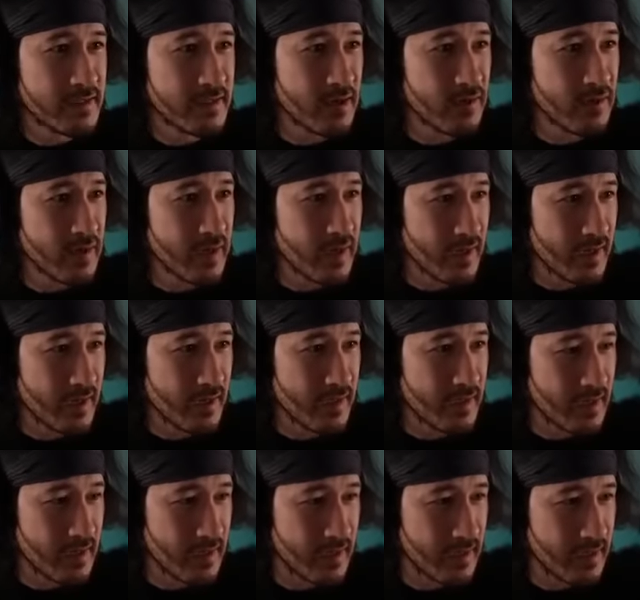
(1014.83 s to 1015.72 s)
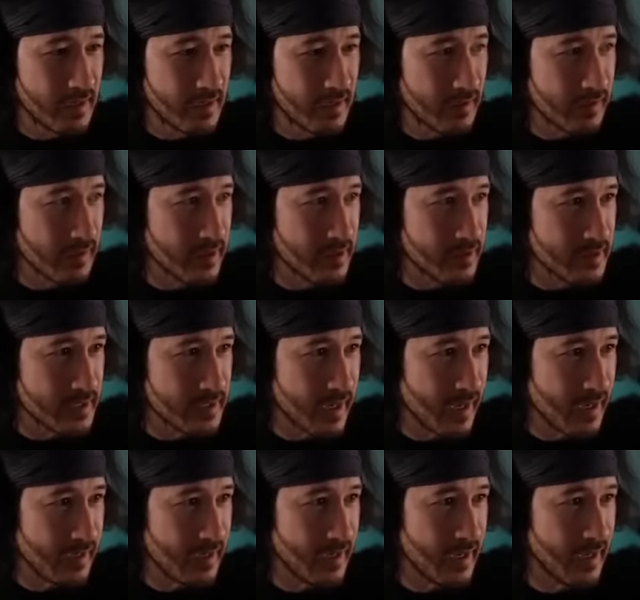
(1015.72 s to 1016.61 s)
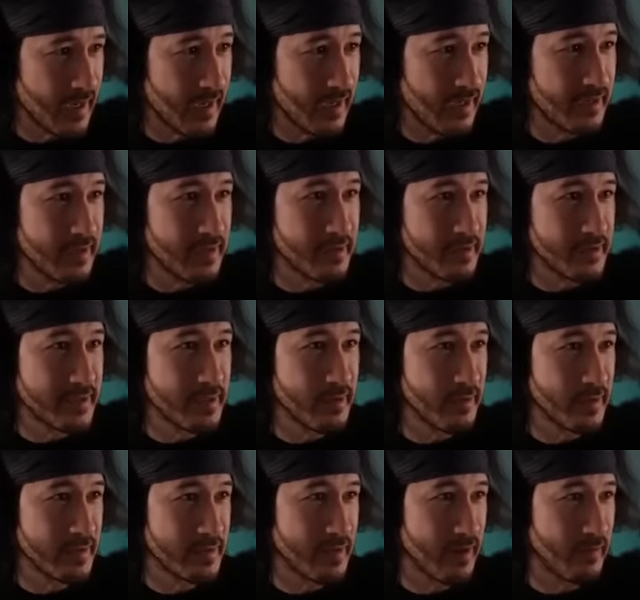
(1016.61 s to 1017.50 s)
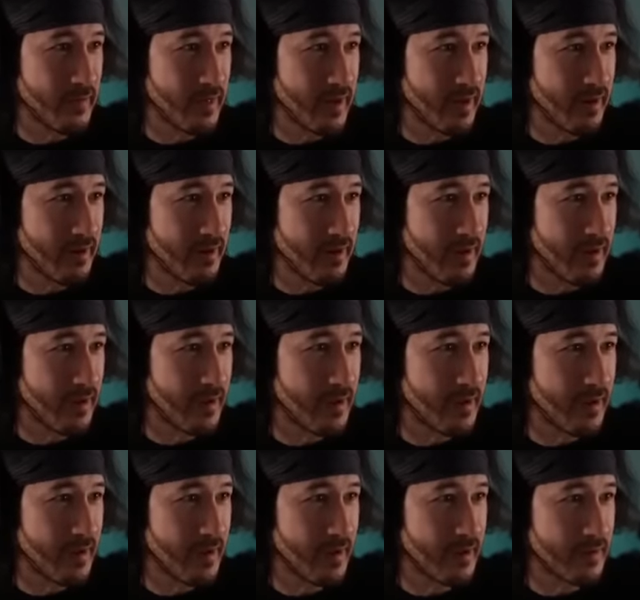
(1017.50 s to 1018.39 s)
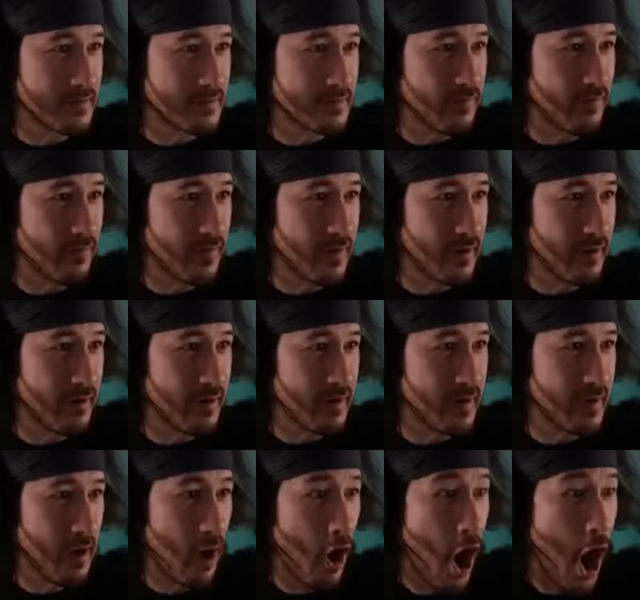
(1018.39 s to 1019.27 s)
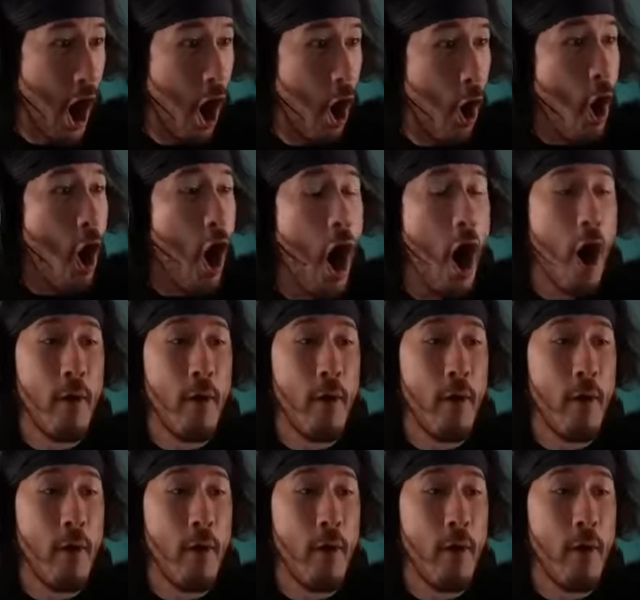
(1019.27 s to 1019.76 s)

So young. All right, you scout ahead. You see what's up there. Uh, I'll figure out. it. Oh!